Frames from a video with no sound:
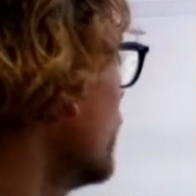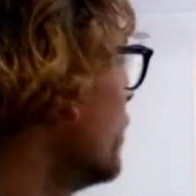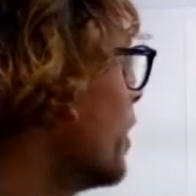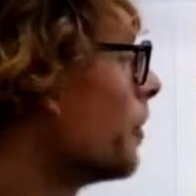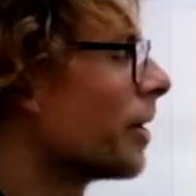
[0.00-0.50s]

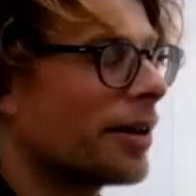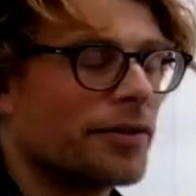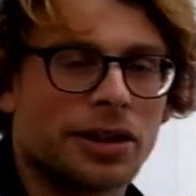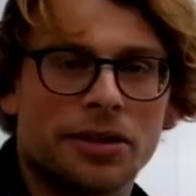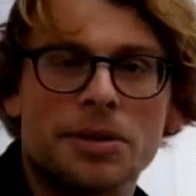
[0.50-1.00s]
You then want to have
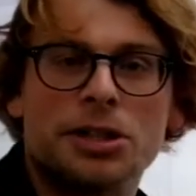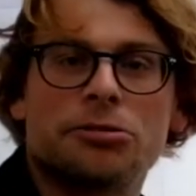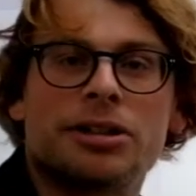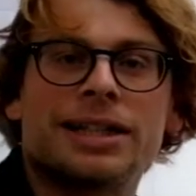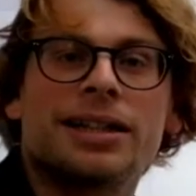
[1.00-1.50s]
a go
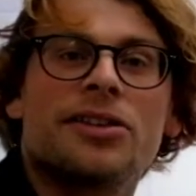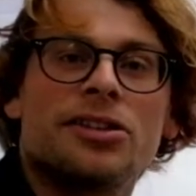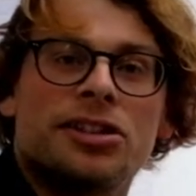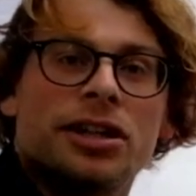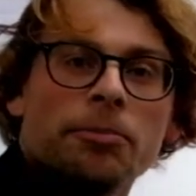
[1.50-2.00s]
measuring the
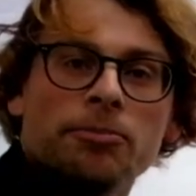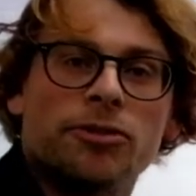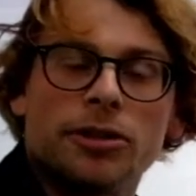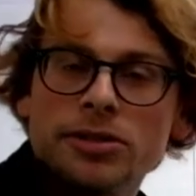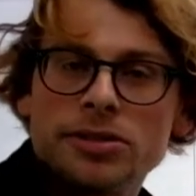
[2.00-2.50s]

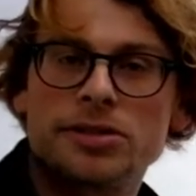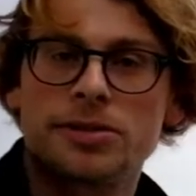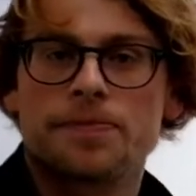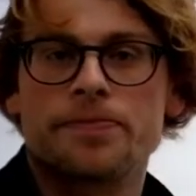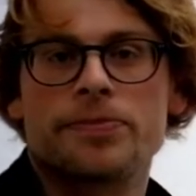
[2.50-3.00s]
circumference